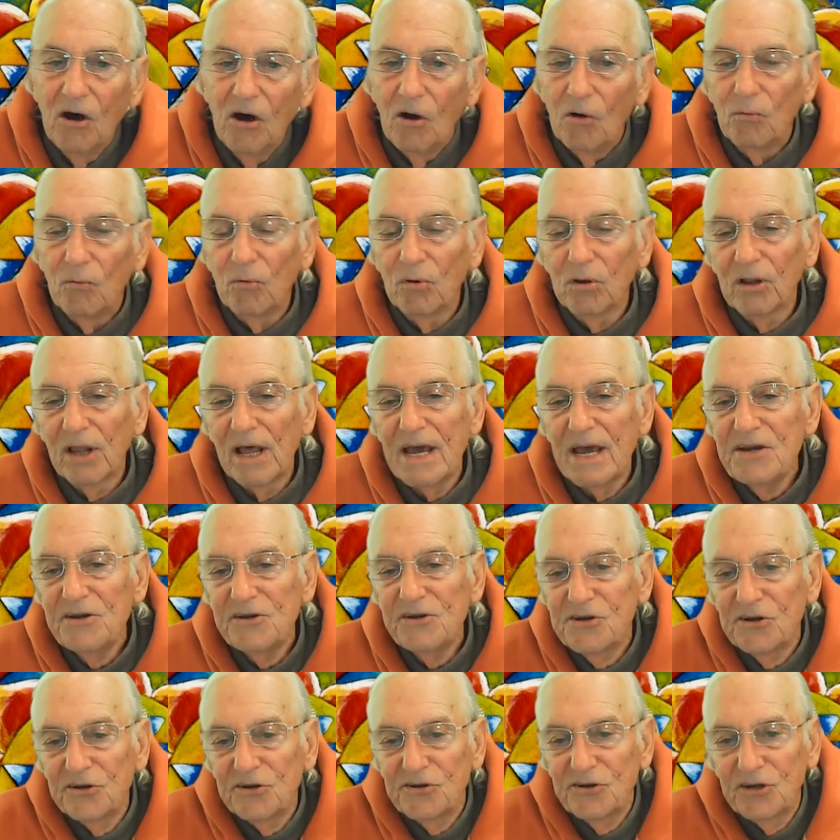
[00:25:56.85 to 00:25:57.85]

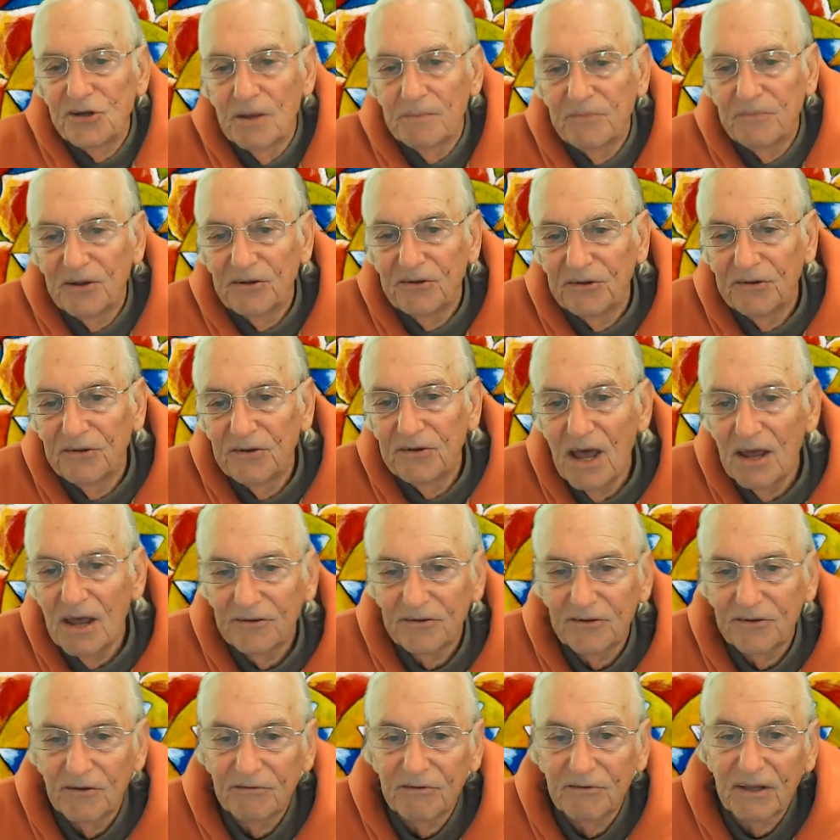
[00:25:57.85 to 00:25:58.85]
relationship, this
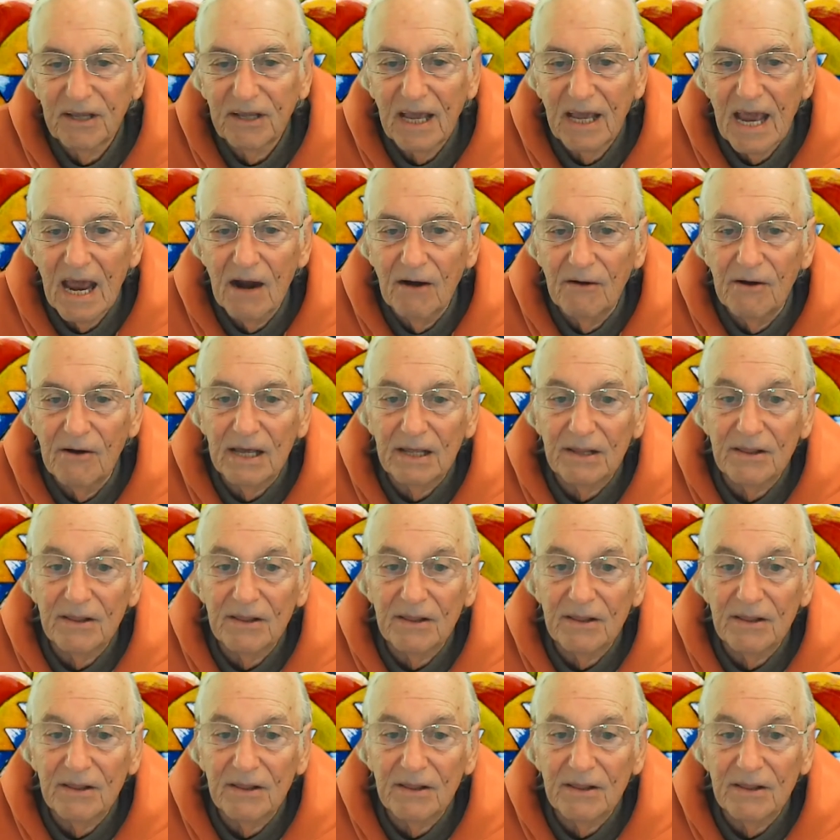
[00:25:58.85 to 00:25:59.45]
nest of caring,